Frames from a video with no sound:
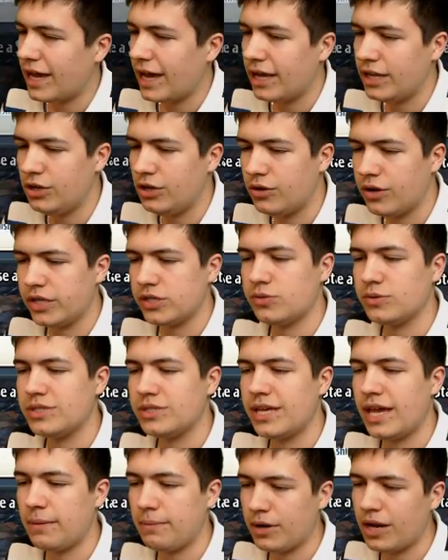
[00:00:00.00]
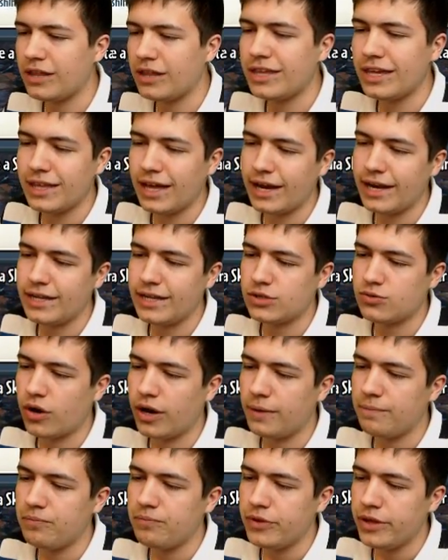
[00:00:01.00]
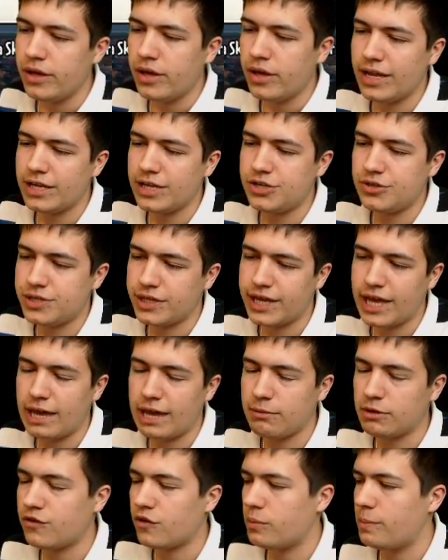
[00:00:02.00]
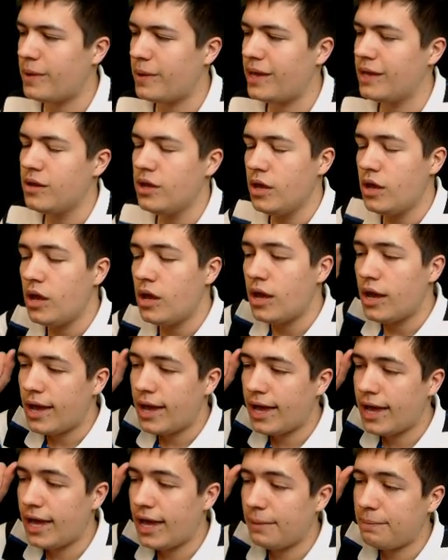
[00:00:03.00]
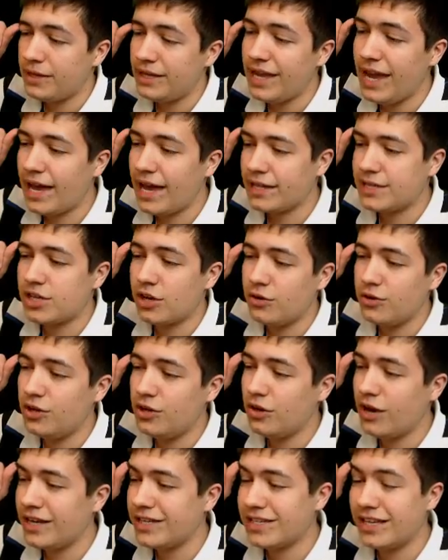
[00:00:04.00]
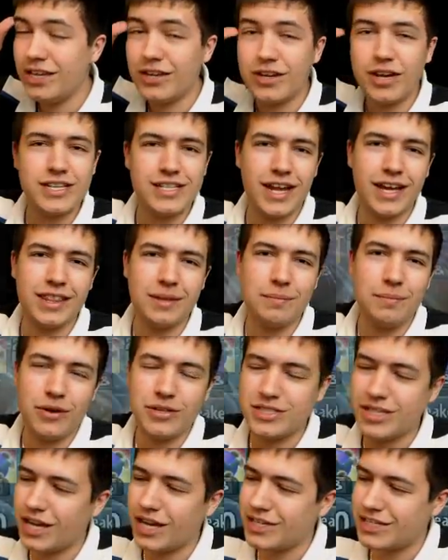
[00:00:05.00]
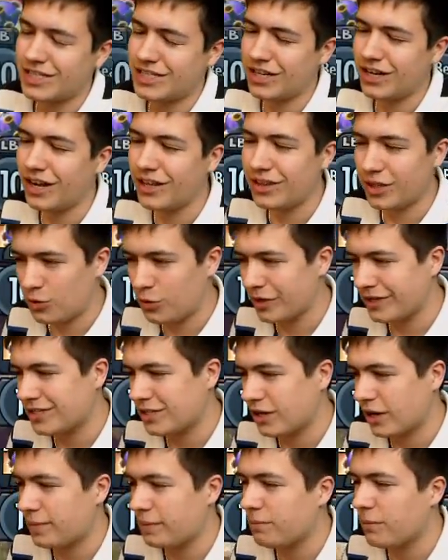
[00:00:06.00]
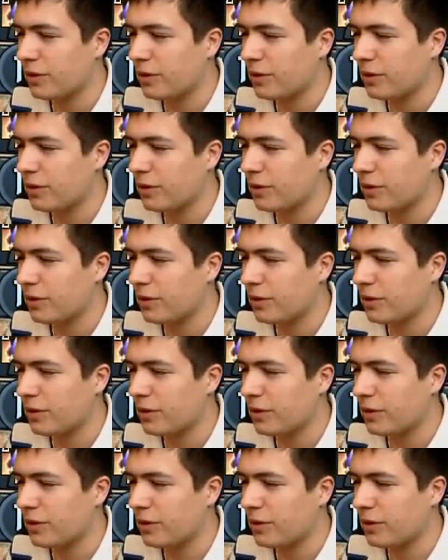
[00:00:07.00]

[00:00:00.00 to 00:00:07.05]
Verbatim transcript: that, you guys were saying. But I think that is right. Let's use the chemist for a bit. But yeah, so you guys like the montages, you like the quickscoping